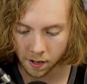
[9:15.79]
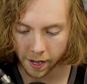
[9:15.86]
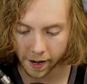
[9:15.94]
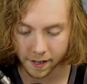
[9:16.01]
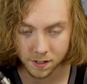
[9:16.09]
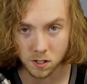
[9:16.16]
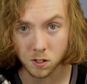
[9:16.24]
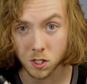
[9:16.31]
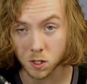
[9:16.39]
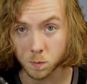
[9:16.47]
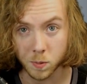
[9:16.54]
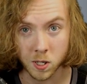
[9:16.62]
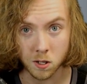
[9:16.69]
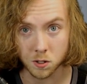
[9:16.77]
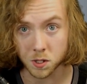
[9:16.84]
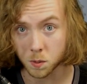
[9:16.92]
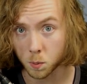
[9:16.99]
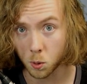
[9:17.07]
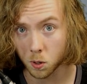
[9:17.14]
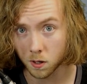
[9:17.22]
as a just pure
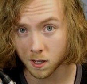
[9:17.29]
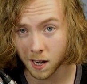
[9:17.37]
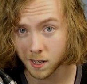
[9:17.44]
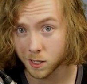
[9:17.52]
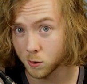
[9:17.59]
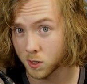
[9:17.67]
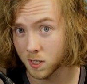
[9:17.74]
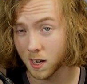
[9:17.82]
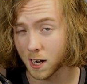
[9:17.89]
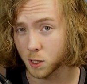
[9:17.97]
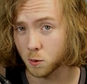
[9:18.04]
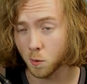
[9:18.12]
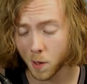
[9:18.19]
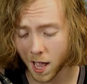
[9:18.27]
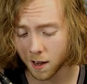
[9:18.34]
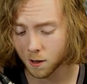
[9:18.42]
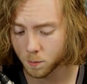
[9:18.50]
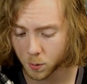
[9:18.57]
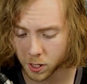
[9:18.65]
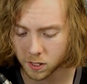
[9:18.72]
support, not used in actual battle,
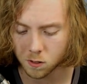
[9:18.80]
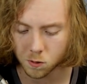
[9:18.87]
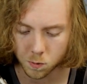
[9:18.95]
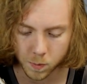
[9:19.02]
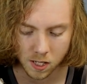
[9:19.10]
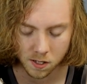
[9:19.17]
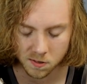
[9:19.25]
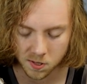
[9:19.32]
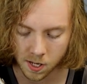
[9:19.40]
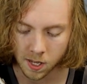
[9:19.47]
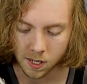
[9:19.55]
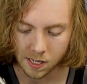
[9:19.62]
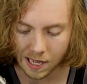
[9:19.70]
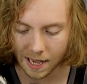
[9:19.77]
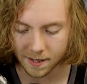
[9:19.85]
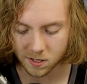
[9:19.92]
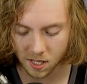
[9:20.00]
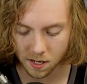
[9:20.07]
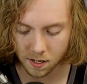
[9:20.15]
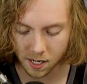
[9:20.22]
but used because he has
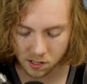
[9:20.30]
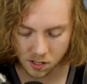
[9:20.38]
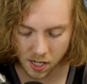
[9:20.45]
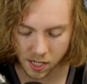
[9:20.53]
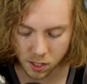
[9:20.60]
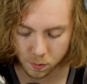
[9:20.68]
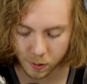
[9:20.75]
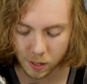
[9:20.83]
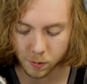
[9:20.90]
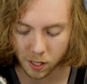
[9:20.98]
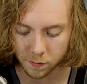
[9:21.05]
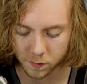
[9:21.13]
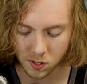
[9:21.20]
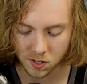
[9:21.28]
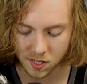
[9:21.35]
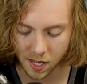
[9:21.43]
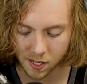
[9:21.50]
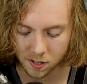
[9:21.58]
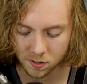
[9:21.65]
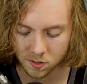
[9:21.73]
that nice HP buff to
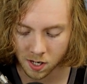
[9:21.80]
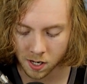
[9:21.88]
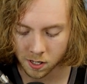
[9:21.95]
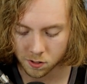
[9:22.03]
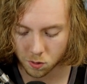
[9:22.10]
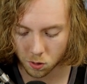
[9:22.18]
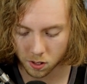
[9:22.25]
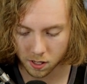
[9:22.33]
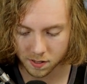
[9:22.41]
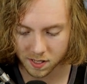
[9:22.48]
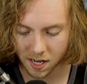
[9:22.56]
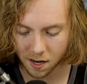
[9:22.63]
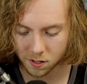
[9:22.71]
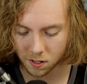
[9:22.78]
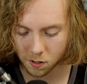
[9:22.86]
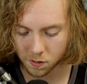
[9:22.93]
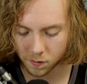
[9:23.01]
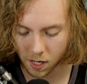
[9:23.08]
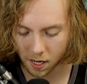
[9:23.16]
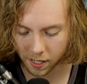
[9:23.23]
Saiyans. Scrolling on down,
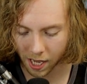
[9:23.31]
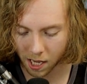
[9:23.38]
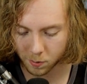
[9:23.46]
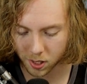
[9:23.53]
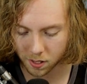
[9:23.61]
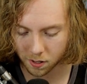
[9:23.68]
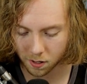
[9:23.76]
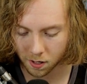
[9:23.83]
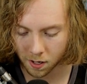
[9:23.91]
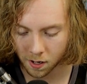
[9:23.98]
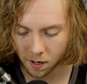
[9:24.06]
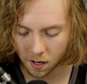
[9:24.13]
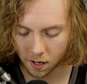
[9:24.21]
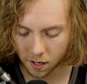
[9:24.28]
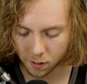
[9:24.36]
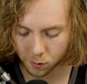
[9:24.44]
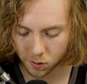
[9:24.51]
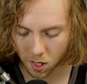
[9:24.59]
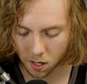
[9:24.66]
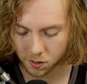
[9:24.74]
you've got Kaba here,
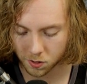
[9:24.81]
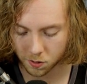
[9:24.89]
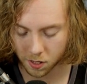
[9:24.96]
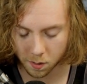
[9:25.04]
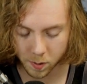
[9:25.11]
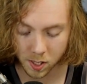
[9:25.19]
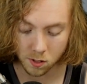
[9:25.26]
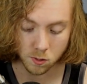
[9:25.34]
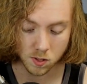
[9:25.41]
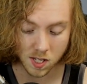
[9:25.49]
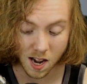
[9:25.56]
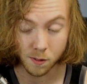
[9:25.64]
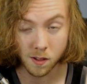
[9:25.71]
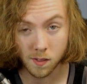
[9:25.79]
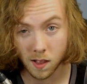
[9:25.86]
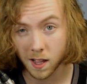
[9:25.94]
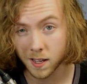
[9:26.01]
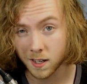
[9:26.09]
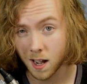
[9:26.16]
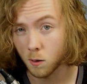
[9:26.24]
who's also going to be used down the
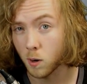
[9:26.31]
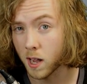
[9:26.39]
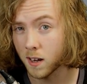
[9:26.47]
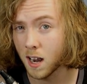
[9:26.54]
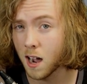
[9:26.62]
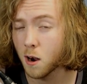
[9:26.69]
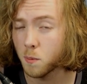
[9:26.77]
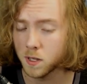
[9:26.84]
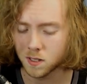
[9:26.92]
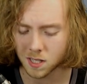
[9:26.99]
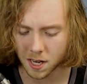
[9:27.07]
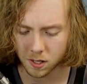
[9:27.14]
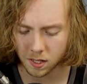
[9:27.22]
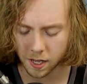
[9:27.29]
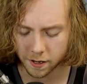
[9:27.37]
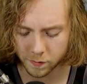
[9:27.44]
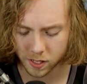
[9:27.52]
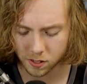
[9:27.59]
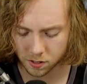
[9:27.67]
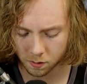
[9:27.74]
line, not right now, but down the line
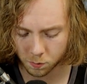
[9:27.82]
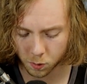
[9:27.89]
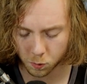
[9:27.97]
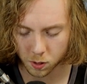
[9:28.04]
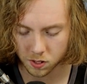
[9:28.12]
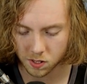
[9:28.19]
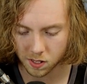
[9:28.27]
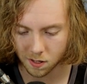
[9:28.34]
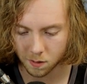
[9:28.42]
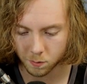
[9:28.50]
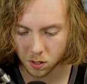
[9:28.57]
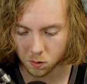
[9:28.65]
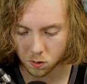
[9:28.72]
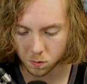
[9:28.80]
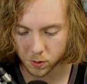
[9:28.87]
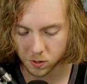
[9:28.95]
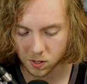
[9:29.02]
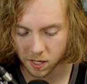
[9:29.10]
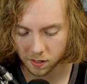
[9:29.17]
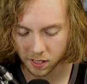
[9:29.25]
eventually we will see him used
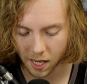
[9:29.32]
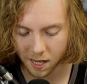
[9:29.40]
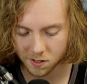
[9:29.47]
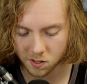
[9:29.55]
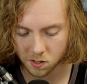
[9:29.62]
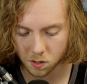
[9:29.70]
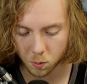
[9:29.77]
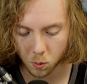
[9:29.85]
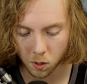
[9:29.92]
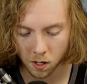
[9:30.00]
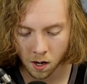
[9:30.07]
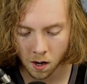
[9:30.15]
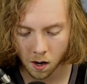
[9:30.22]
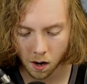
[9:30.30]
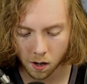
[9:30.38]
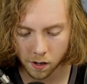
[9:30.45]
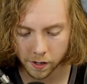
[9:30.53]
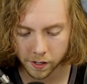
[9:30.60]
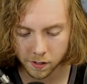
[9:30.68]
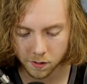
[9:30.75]
most likely as a support
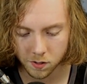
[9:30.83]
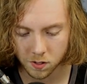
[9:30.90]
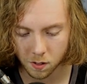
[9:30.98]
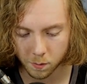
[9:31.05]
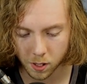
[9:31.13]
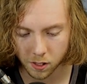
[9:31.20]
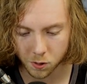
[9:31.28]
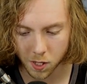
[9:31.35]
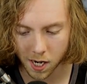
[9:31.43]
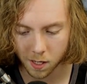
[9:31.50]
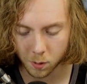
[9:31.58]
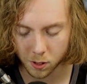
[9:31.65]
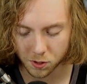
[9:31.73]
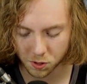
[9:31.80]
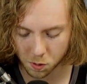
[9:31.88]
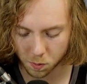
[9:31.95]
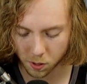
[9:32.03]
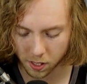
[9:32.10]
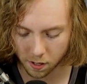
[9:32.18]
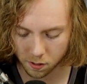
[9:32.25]
on some Dragon Ball
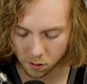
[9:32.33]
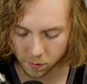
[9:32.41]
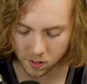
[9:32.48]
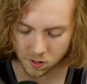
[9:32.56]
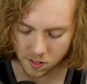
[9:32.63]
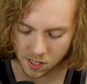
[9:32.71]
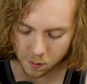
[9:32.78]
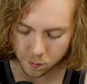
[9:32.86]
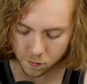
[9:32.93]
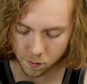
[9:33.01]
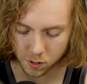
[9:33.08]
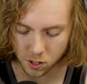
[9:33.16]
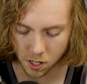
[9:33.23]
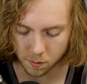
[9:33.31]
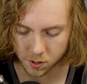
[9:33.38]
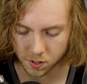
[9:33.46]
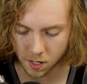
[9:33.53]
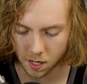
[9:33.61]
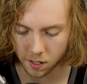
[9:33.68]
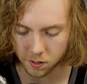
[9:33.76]
Super character-based teams from the Champa
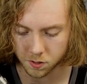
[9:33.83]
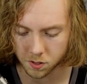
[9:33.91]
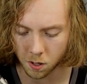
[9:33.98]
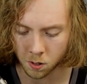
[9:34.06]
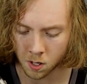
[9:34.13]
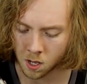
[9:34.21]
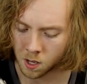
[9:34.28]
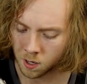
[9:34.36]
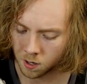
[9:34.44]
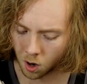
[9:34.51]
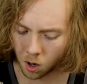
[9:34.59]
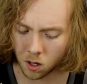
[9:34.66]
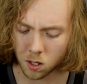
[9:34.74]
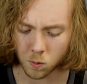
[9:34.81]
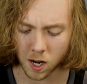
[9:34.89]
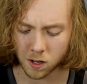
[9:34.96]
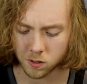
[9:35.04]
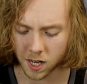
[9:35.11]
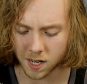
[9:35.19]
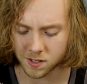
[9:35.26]
Saga. So all
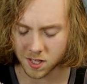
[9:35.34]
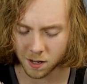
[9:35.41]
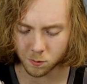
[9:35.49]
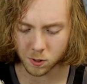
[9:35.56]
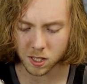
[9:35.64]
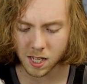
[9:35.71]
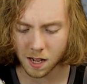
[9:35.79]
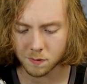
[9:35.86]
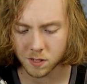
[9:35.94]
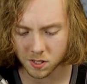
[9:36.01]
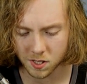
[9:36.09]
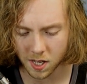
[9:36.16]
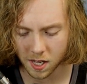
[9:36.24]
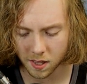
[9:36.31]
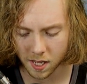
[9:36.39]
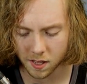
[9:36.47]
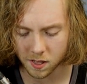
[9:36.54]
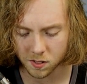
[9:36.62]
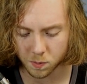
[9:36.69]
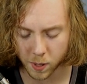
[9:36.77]
around, guys, I really have to say that
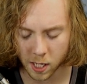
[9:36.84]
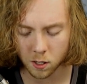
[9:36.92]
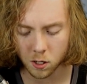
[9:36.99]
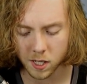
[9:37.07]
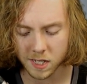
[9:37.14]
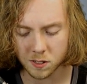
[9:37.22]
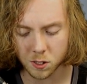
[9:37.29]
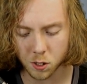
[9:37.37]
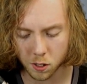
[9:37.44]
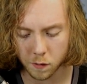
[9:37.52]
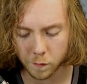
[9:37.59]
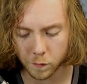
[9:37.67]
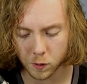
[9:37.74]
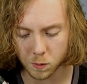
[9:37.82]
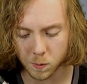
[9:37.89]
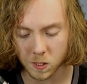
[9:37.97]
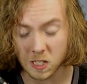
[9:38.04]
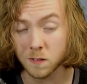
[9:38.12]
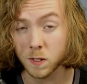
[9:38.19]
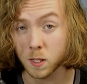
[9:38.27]
this banner is good for
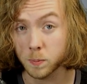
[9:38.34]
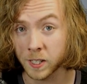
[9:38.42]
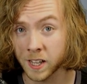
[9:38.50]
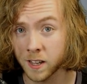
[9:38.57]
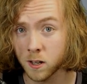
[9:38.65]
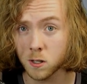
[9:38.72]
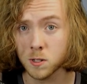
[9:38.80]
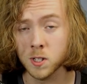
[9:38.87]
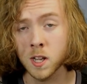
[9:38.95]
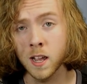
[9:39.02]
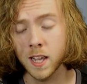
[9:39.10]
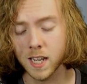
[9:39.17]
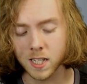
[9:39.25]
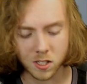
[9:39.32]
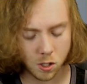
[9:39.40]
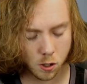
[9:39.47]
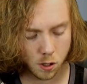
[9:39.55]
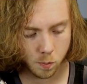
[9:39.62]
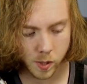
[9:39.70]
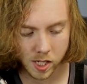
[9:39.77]
specific players. It's
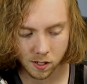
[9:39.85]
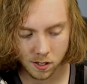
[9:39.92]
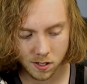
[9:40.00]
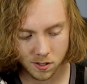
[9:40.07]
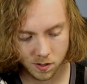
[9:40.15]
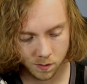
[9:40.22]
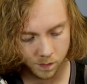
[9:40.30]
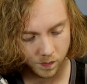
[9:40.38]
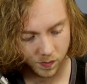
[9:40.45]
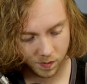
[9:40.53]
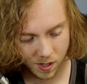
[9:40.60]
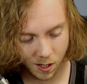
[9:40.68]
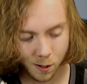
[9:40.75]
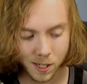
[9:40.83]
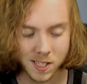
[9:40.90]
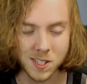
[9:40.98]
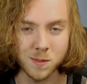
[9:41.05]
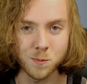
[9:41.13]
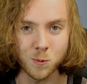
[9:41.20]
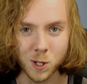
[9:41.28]
good because, it's
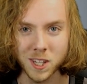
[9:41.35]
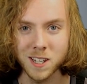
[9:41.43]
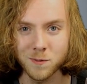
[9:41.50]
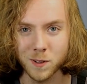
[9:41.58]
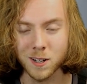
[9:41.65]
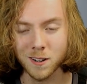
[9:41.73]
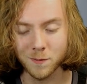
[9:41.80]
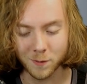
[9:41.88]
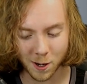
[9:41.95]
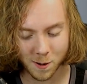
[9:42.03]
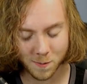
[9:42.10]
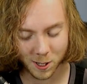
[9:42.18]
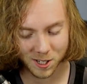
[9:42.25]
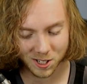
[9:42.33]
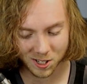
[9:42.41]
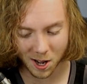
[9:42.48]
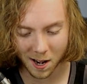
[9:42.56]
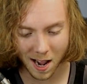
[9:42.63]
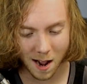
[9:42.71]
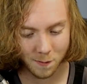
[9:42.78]
some really very much
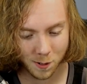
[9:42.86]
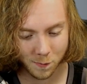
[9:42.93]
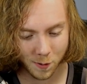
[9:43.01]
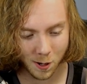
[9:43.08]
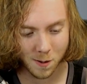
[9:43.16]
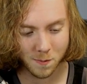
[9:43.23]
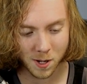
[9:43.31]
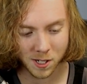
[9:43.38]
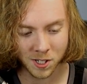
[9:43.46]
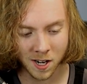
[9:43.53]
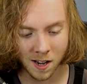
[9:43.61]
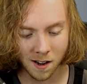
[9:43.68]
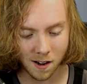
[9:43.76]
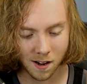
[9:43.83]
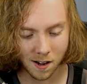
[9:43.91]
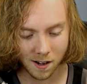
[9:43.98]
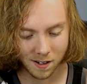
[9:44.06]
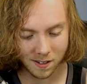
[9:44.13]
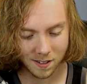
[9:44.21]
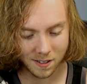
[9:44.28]
sought after, very much
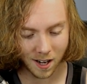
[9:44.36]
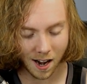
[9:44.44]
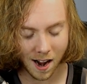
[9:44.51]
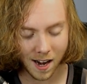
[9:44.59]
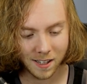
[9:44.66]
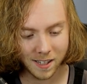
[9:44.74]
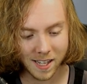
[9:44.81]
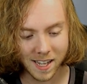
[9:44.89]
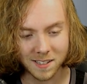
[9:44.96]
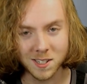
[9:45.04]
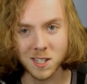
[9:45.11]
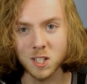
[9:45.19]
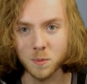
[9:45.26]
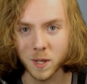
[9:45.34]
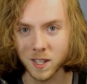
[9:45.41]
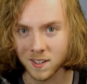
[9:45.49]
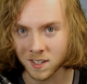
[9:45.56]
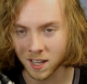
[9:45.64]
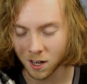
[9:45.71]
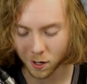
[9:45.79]
highly
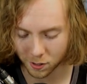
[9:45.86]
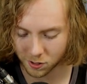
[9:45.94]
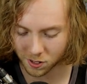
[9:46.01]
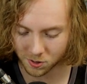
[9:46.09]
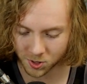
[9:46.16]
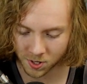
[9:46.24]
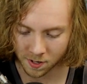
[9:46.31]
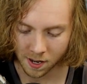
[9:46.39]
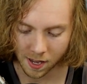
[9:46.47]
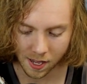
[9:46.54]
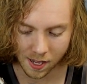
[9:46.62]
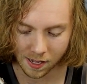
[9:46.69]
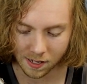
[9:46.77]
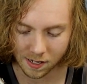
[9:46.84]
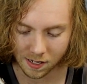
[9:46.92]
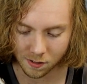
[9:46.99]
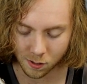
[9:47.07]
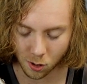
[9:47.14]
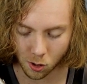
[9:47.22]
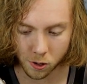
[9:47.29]
anticipated characters. And
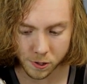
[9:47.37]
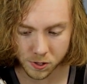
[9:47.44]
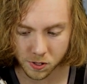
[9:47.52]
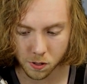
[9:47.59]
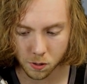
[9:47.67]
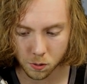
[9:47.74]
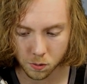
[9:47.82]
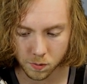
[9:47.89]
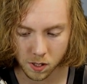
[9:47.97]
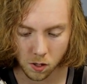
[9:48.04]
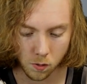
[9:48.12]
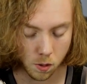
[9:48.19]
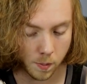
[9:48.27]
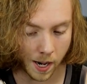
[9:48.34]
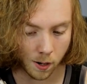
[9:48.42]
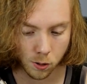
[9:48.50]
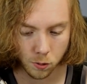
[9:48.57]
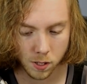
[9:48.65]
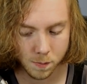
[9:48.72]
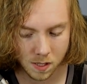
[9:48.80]
they're also, they're power
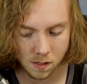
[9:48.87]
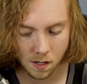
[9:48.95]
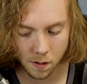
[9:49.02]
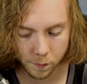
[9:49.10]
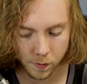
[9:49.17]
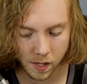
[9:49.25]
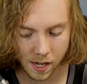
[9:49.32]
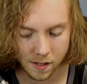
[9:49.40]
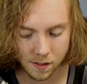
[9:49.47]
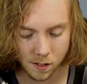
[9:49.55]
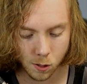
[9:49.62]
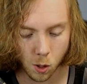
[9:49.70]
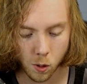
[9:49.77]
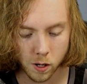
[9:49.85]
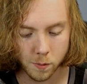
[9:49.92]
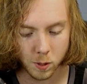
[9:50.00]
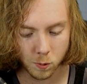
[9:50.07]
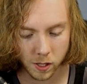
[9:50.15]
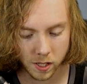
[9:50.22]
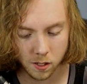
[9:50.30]
creeps enough that they're going to be
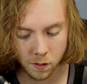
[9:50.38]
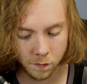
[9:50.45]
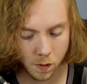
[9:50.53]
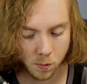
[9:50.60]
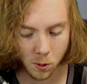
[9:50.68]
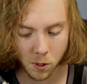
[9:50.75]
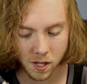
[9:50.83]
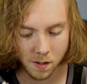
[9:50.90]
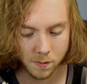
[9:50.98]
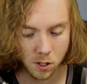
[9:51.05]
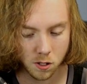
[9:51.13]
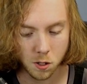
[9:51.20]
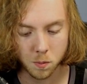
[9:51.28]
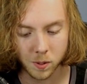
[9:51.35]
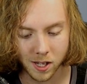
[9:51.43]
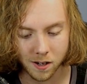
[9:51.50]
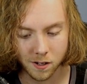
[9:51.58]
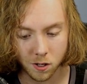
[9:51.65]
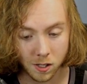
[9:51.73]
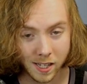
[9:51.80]
really good if you pull them. You're a new player,
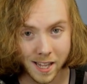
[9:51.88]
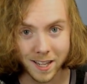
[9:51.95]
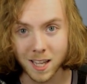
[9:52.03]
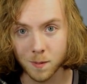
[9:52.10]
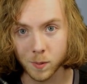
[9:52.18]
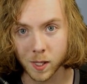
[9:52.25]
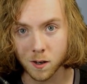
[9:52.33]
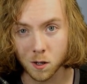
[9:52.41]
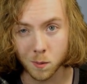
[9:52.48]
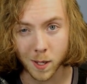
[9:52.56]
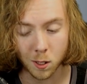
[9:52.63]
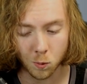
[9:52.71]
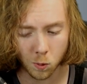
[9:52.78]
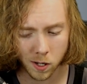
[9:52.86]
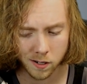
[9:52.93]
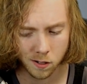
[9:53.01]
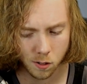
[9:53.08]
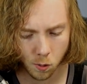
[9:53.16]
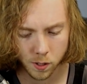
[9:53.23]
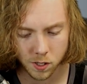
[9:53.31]
you're a late game player, no matter what, you're
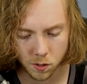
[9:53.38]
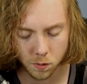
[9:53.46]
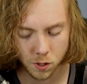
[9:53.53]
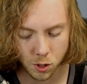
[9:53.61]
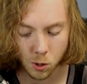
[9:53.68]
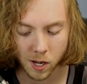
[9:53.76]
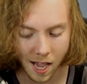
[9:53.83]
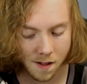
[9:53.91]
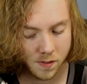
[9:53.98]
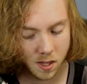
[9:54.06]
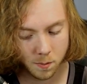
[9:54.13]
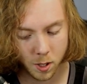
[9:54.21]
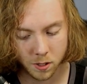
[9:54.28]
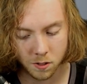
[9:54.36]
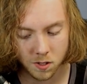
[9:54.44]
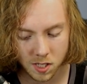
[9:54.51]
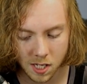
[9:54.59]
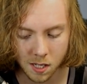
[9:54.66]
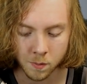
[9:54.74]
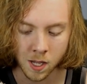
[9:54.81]
going to enjoy having them on your
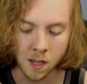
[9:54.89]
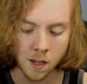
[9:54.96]
team.